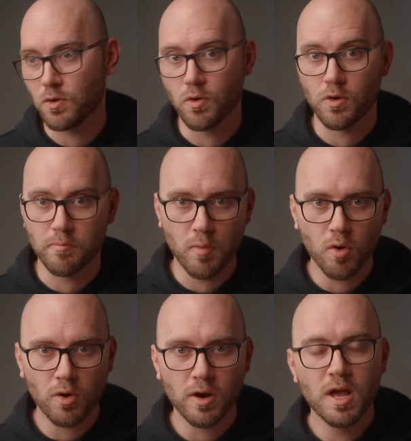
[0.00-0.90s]
or
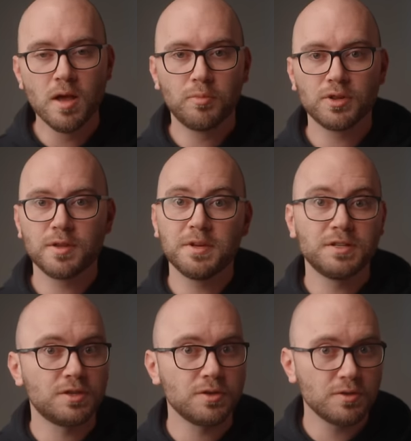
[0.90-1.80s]
more, put them in
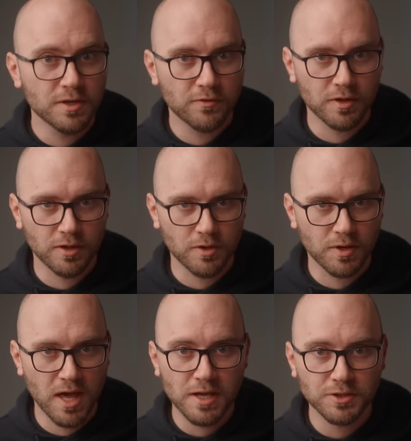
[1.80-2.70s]
two different
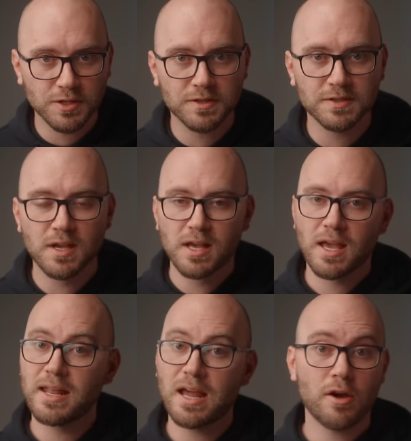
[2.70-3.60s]
locations,
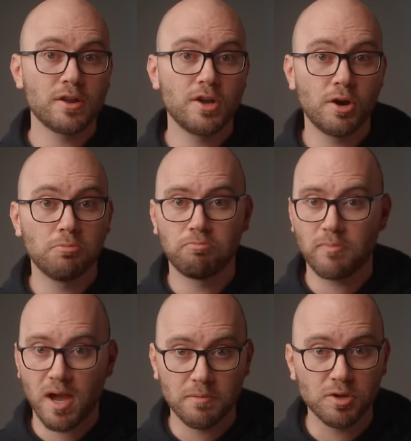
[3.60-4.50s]
and now I know
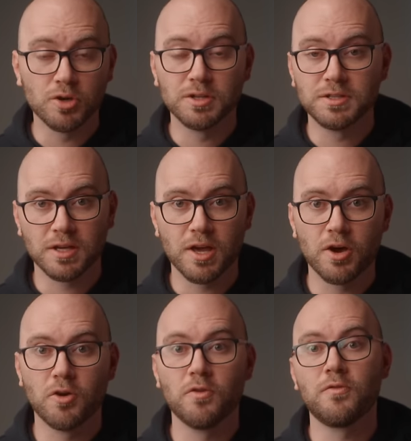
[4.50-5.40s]
I'm good to
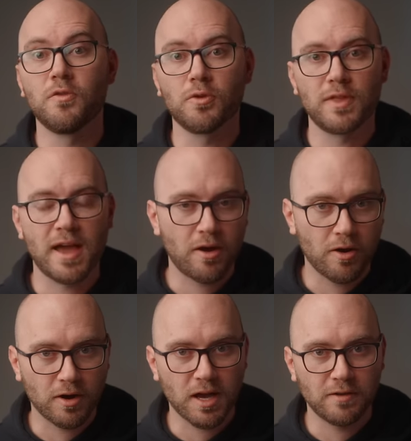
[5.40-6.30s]
go for that
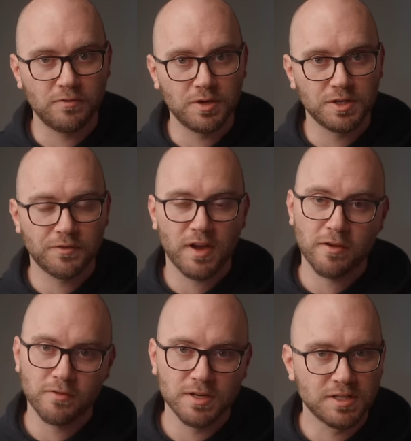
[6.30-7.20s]
archive footage. If I
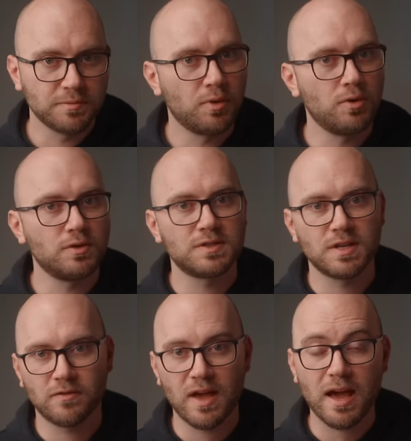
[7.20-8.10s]
ever need to pull
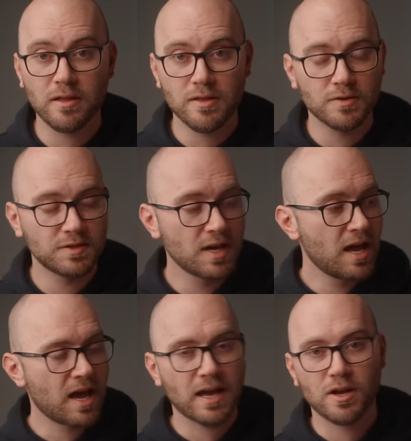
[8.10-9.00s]
stuff out of those,
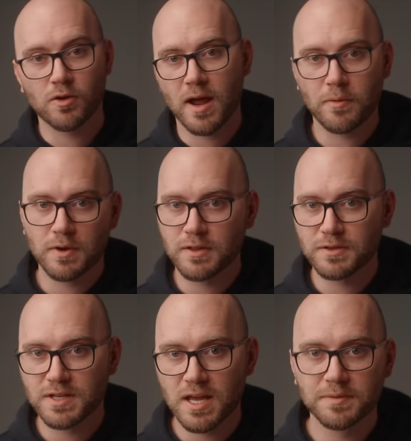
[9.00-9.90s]
I can grab one of
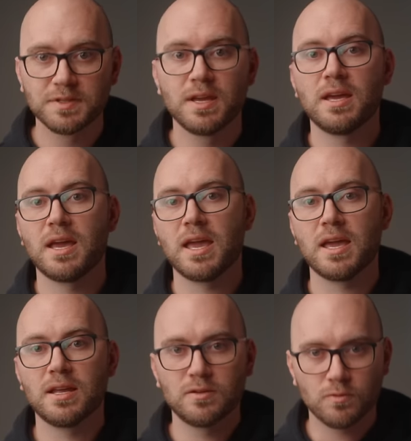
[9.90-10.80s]
those tapes
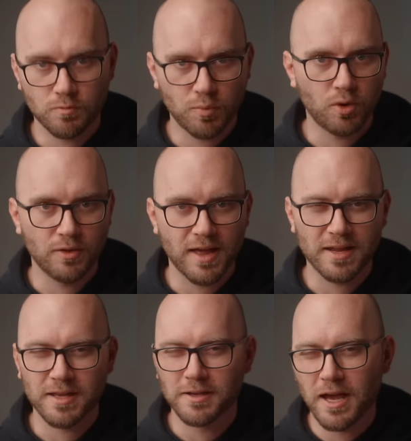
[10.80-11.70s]
and pull that
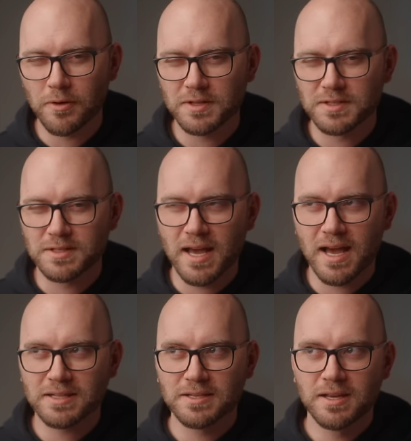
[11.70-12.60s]
in. Now it's
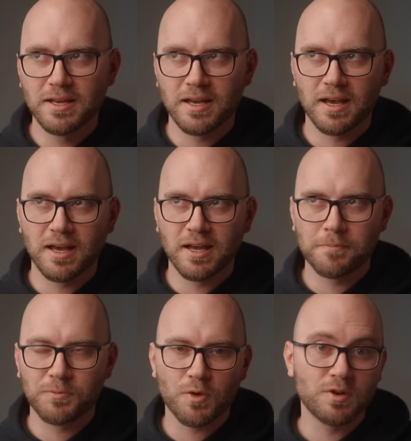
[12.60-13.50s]
not
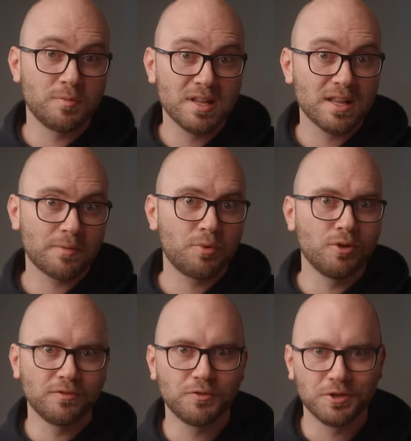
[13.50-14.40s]
um, going to be like
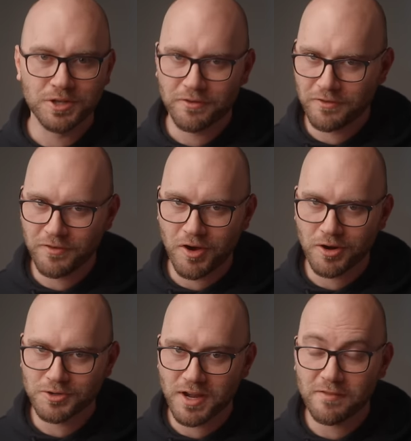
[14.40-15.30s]
pulling footage off of a
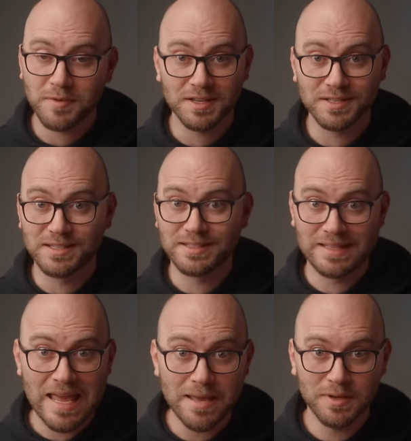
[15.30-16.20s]
hard drive because it's
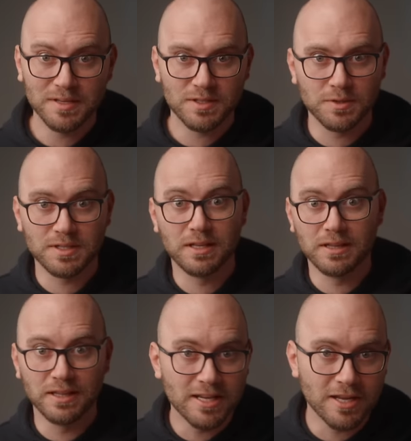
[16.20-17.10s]
tape, so it's
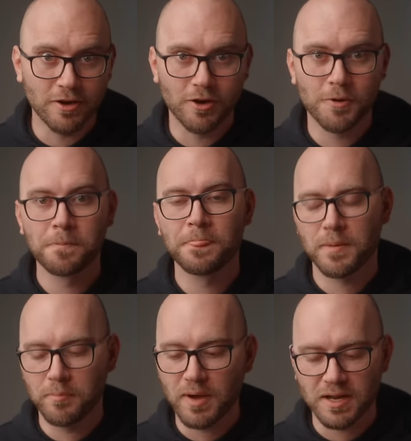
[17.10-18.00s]
linear.
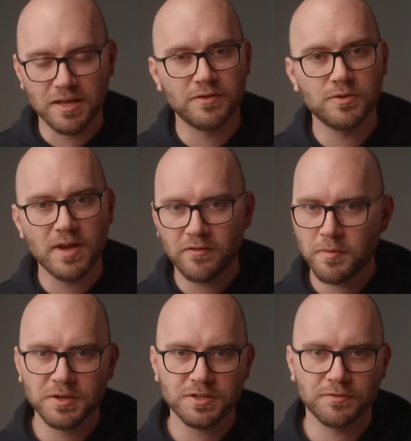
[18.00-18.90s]
But if you have a
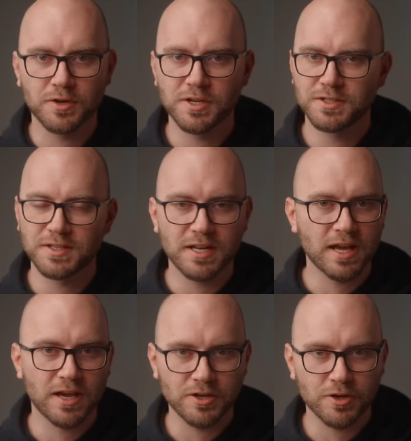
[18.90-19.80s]
bunch of footage sitting
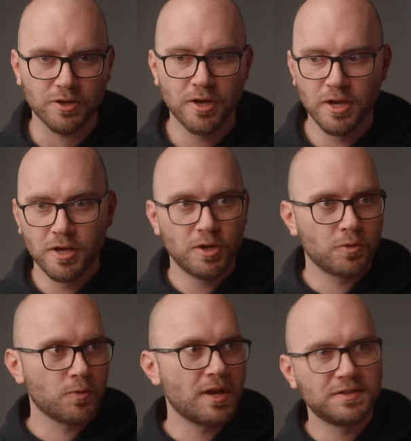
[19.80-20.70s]
on your
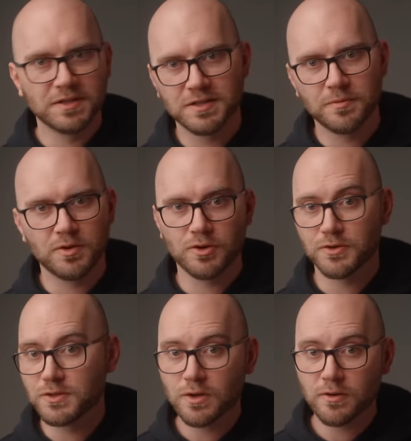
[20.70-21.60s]
RAID system or your
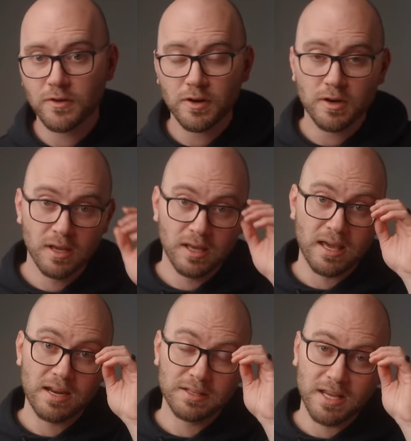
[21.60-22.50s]
server
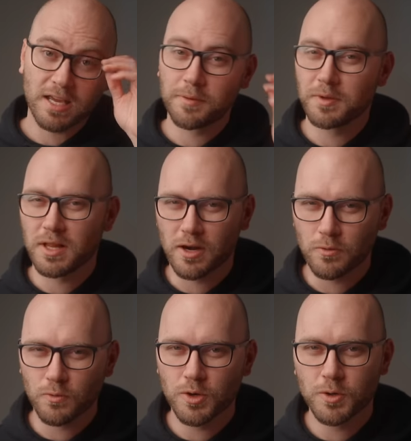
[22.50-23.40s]
and it's taking up a lot of
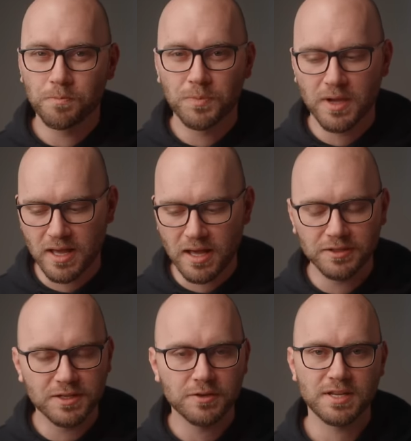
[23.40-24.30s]
room,
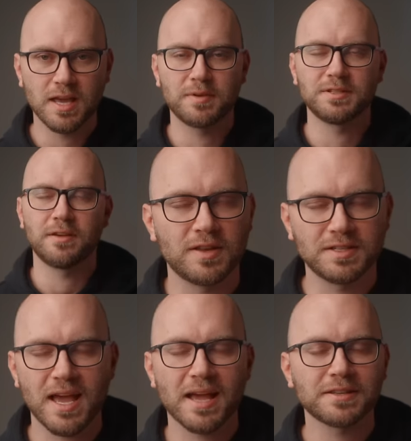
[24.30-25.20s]
LTO tape is a
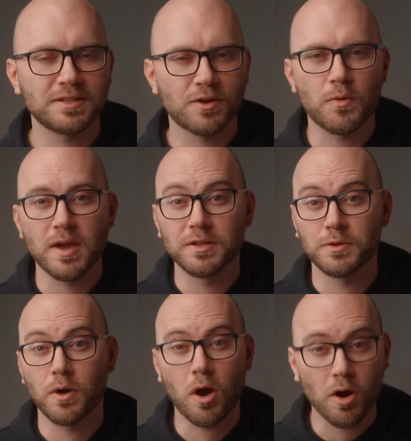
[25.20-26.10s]
fantastic way
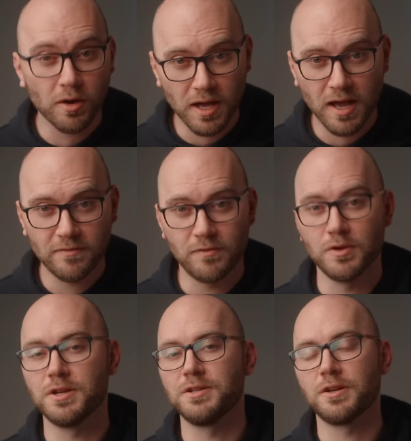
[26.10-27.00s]
to archive
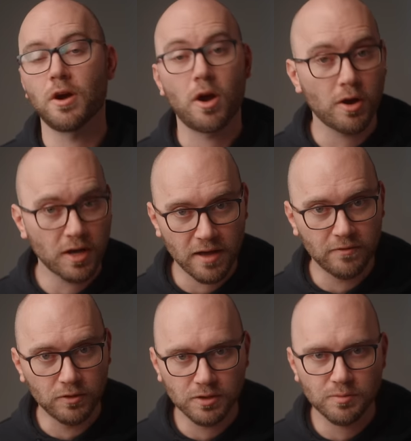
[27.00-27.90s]
footage and archive
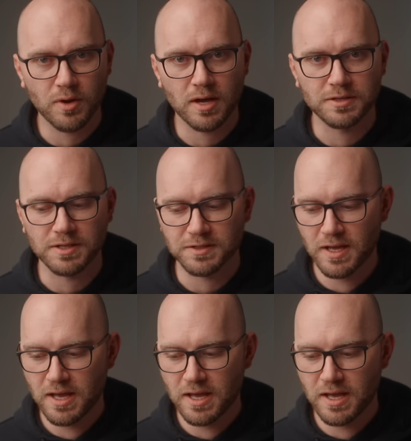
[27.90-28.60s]
older projects.